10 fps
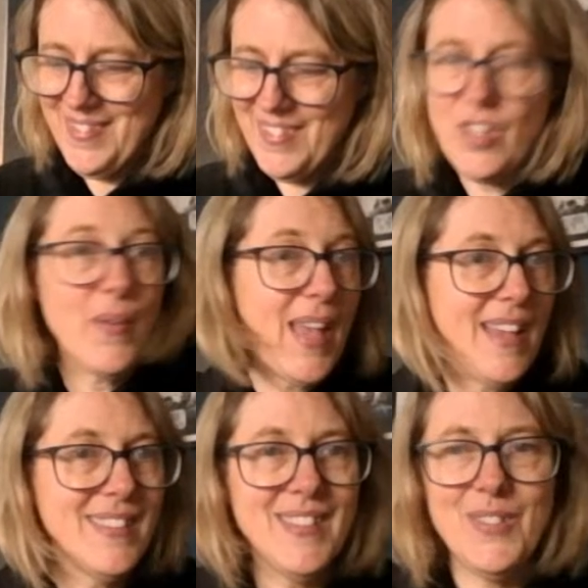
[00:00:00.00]
So
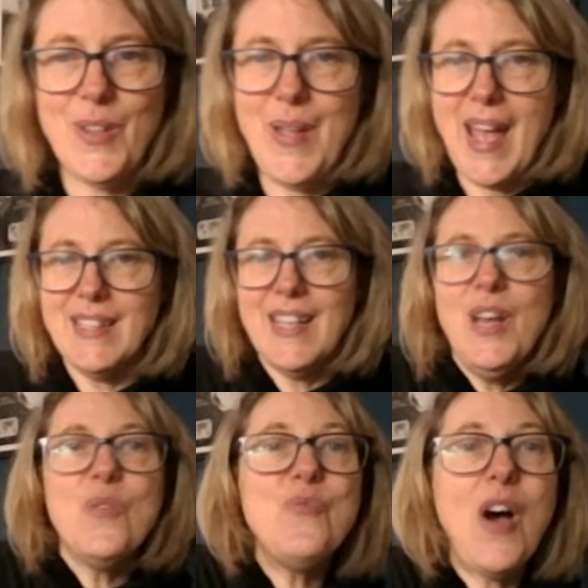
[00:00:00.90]
yes.
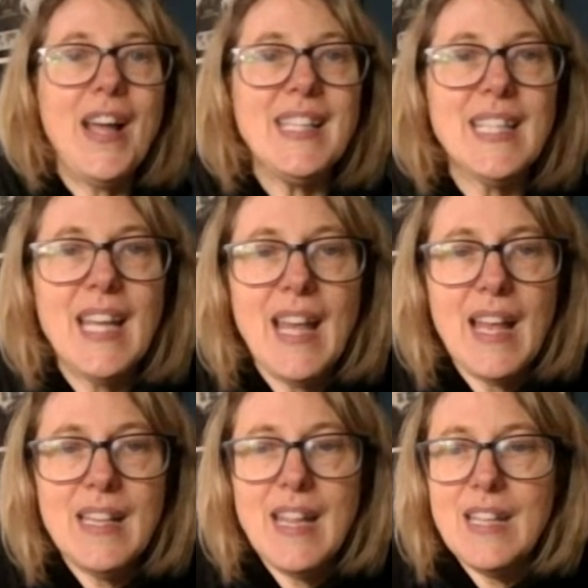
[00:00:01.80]
Right,
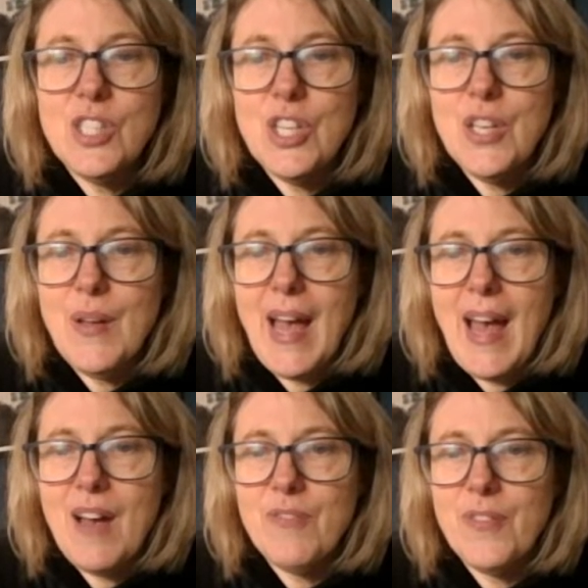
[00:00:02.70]
do you
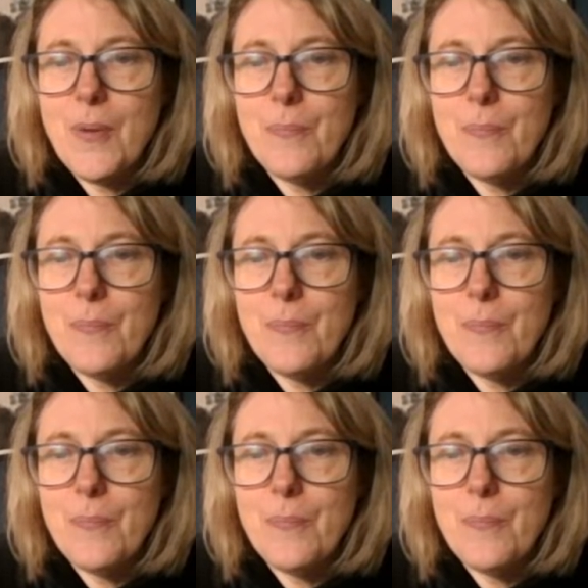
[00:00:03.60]
have